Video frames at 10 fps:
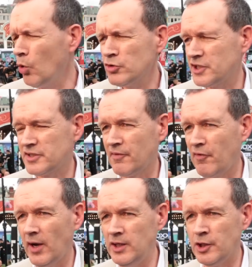course, it's a
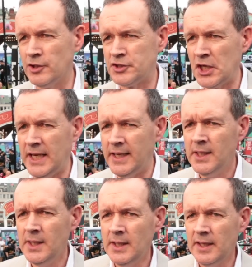fight you can see.
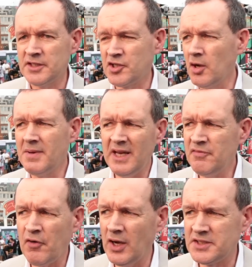There's so
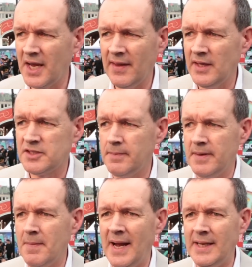many fights out there to
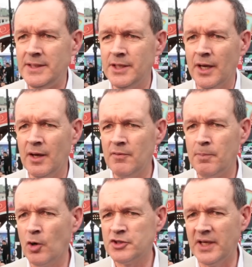be made. You know,
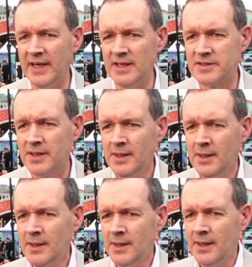boxing is
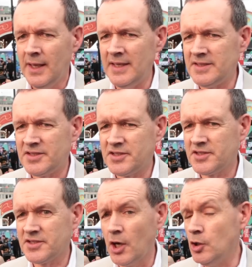is
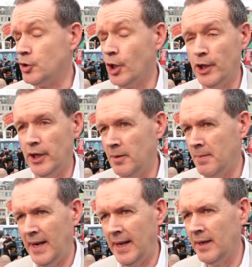so good at the
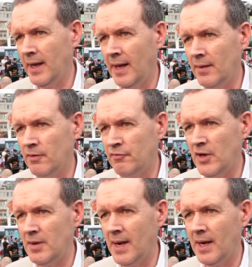minute, and the
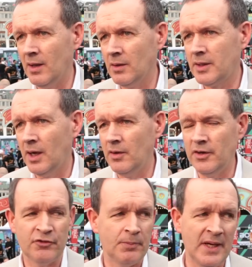female code
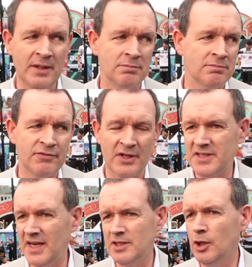has been
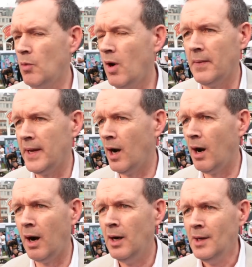fantastic. Look where we
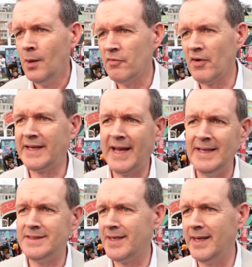are. We've had
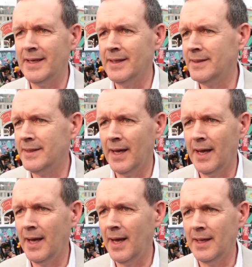Katie and
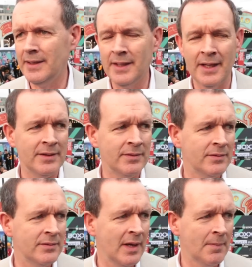uh, and,
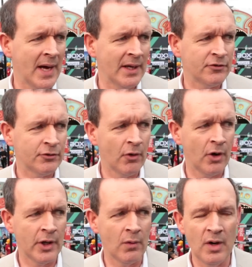and Amanda
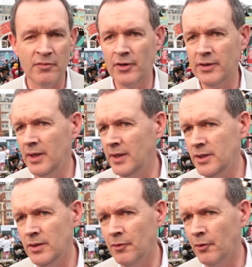Serrano over in, in
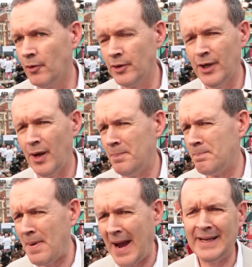New York. You know,
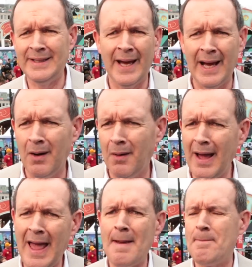banged out,
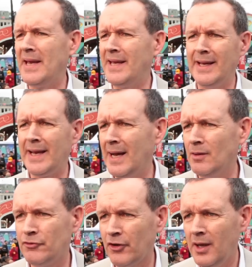epic
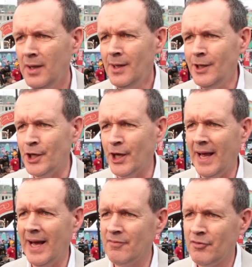encounter. You're going
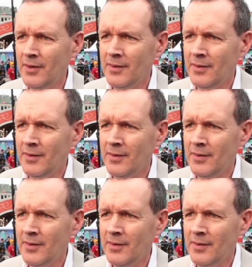to have